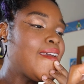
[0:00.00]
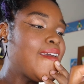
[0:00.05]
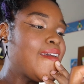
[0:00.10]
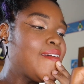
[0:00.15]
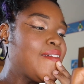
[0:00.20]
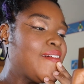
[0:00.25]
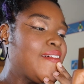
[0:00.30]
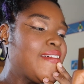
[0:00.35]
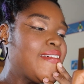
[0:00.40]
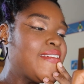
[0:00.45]

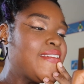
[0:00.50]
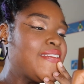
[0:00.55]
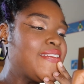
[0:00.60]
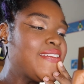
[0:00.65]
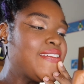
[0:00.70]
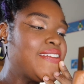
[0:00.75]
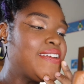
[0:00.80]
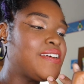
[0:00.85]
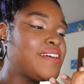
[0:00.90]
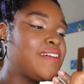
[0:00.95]
And we're
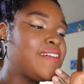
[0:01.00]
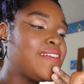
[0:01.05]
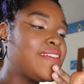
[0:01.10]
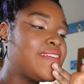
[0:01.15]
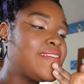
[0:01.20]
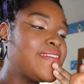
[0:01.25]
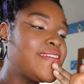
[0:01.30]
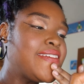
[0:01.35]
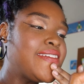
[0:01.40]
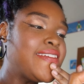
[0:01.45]
just gonna
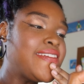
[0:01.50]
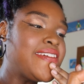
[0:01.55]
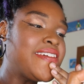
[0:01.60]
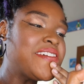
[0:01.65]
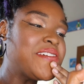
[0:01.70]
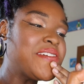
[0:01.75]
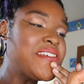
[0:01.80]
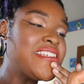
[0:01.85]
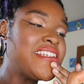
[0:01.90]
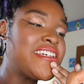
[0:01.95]
clean it
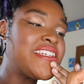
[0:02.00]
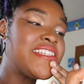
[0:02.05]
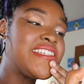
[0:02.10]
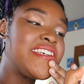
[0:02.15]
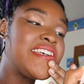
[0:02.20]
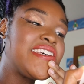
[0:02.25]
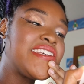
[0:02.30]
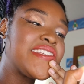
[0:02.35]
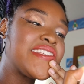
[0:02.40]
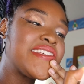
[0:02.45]
up because I
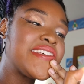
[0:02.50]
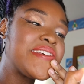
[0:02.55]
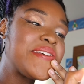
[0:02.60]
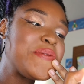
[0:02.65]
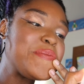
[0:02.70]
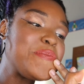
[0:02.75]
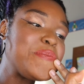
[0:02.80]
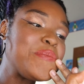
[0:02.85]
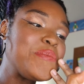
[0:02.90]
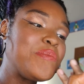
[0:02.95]
tend to
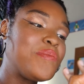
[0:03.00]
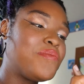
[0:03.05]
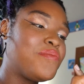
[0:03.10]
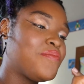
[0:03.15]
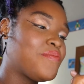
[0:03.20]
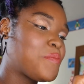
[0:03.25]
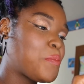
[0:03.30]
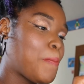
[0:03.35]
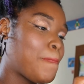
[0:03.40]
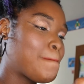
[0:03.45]
get
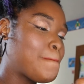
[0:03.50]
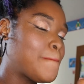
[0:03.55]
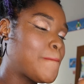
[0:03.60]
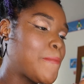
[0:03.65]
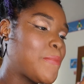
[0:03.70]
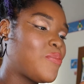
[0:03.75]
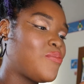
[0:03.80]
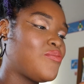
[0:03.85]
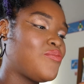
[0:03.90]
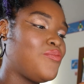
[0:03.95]

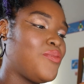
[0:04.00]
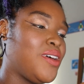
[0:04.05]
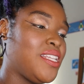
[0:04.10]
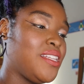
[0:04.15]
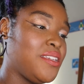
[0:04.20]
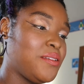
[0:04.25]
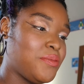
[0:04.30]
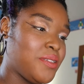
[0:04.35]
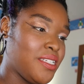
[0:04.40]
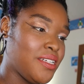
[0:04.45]
my
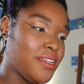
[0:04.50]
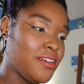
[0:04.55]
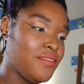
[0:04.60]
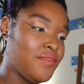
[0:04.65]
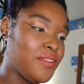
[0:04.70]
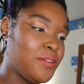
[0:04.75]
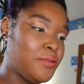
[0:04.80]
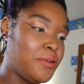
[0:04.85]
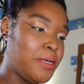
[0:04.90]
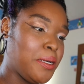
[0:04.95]
lipstick
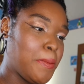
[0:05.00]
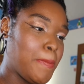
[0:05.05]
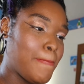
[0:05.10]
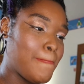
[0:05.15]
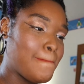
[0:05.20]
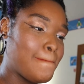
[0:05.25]
everywhere.